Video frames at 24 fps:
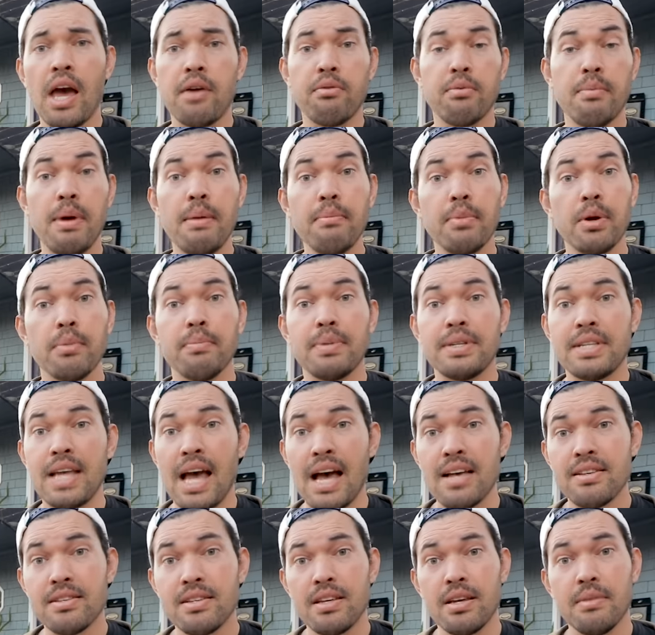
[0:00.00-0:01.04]
And remember,
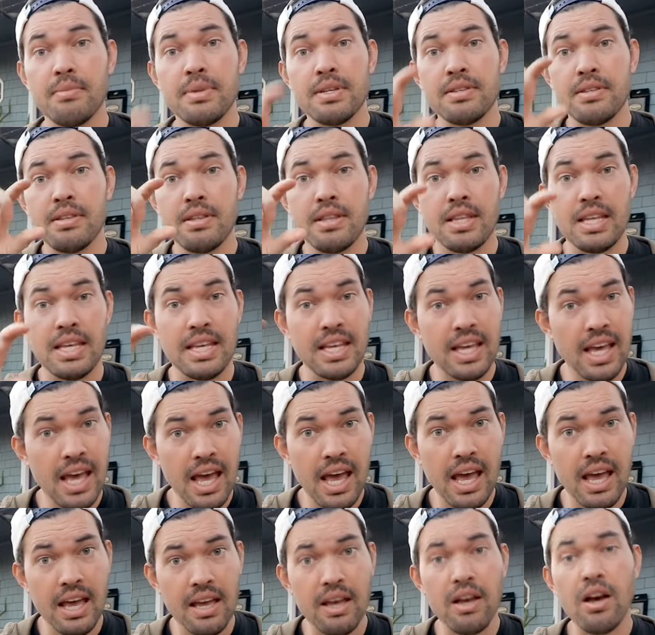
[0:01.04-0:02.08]
potassium is the
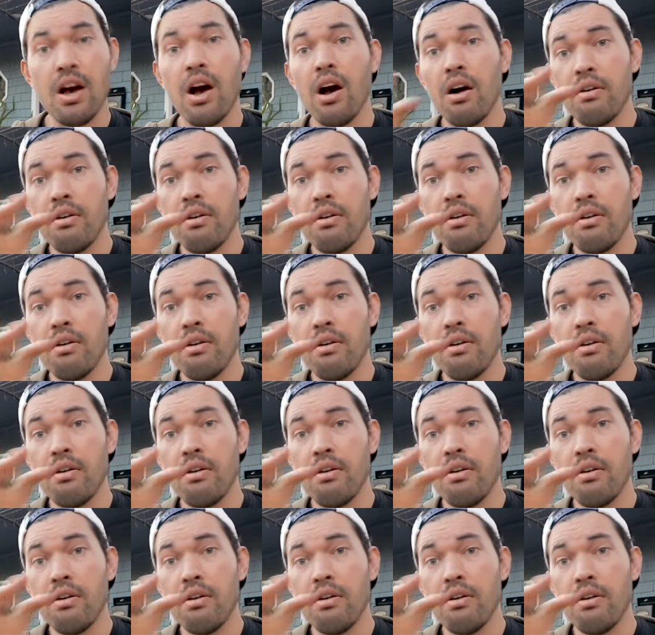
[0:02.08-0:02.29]
K